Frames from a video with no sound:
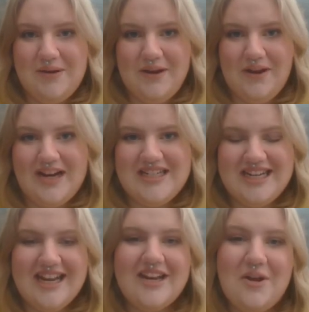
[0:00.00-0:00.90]
you liked
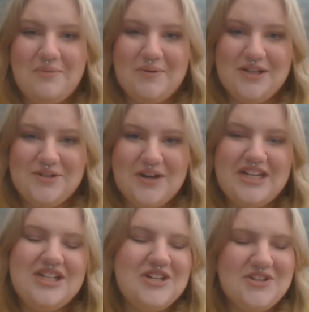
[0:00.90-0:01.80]
it and hope you enjoyed
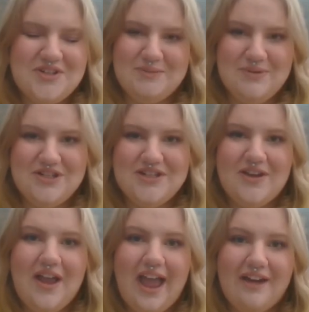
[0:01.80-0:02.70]
it just as much as
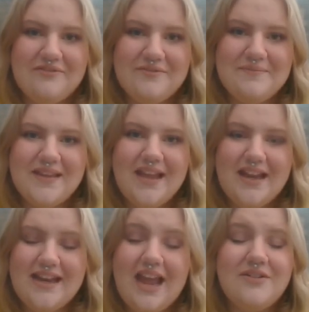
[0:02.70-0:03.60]
I have.
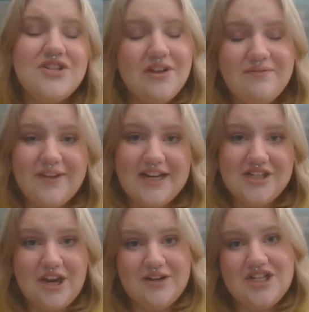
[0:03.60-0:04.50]
Now, don't forget
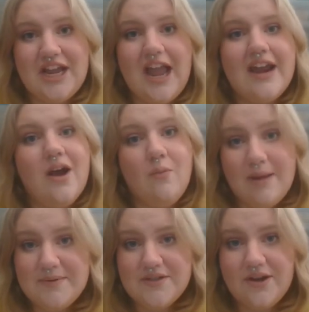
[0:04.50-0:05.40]
to go and check out our
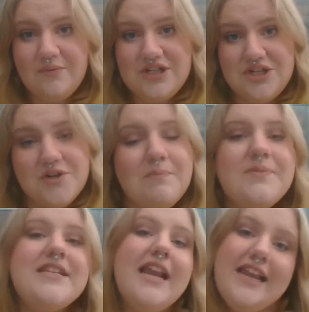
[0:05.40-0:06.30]
website, which you
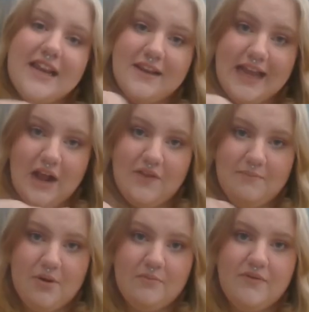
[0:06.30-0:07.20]
should see a little link on the
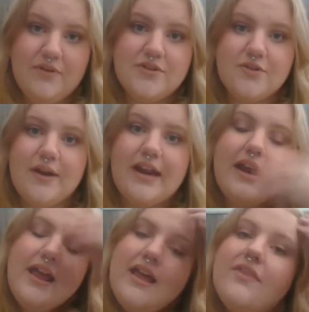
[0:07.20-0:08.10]
bottom of your
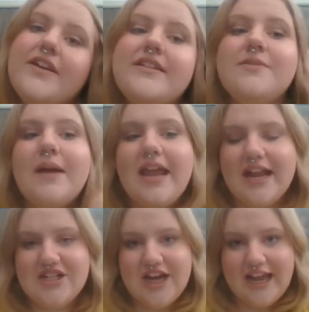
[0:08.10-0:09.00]
screen. This is where you
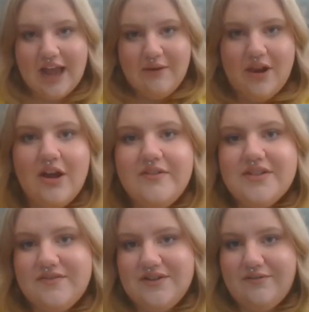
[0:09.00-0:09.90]
can check out
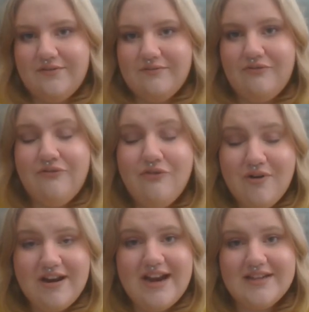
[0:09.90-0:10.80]
loads of different
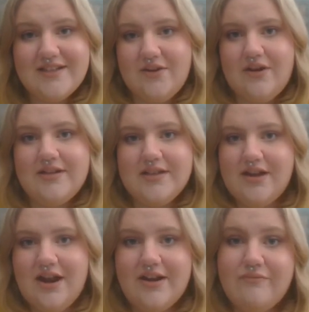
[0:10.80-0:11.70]
free science
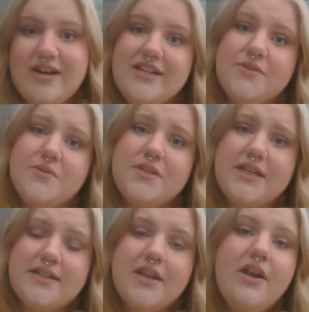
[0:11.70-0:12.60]
learning resources,